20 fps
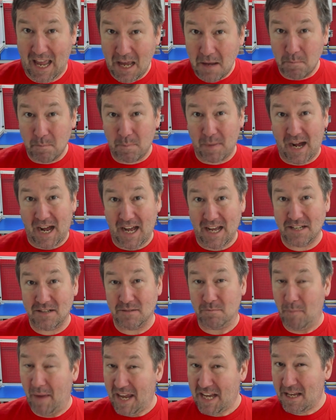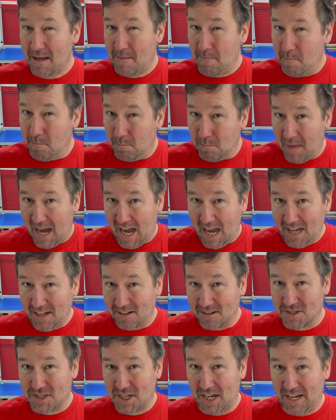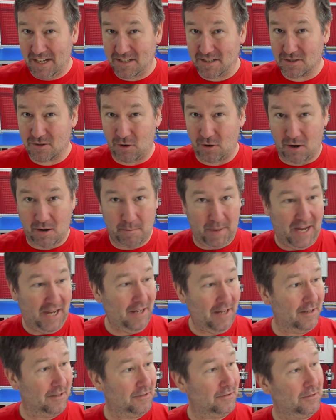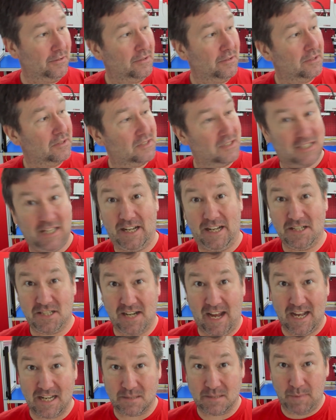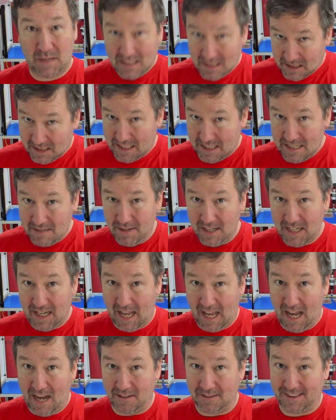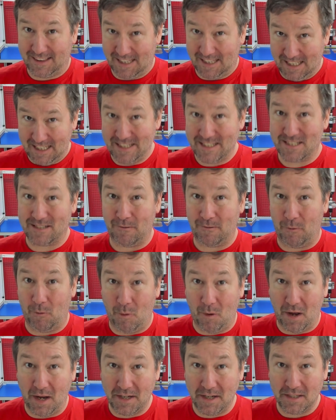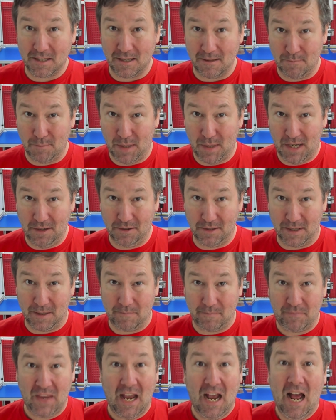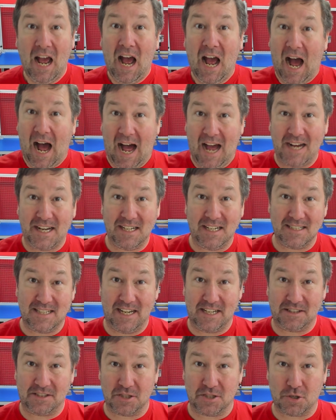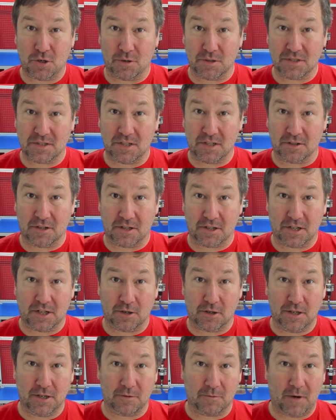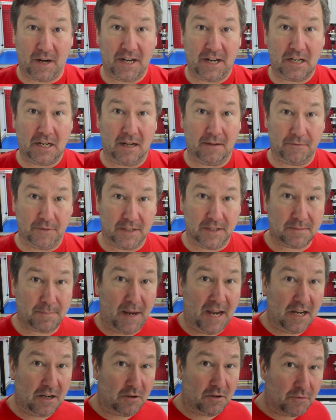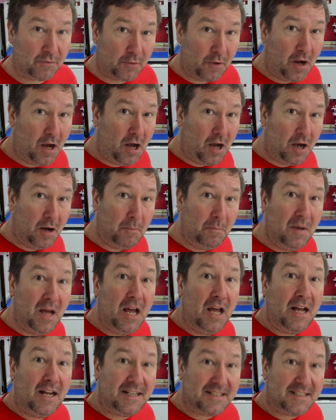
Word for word: And by making minor changes to our panel, such as me leaving out this one component, I can take the short circuit current rating of this panel from